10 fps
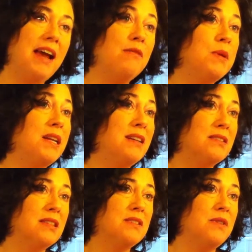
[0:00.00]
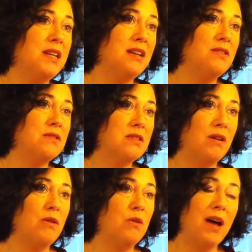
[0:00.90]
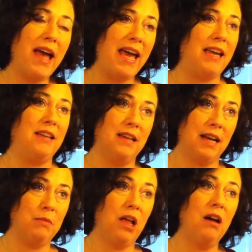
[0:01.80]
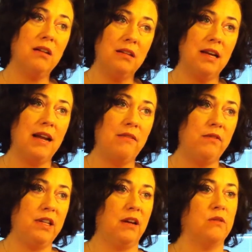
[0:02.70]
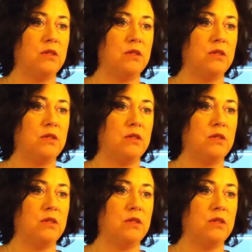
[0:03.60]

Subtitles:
everybody else does videos, so hey, you got a blog, you gotta have a video.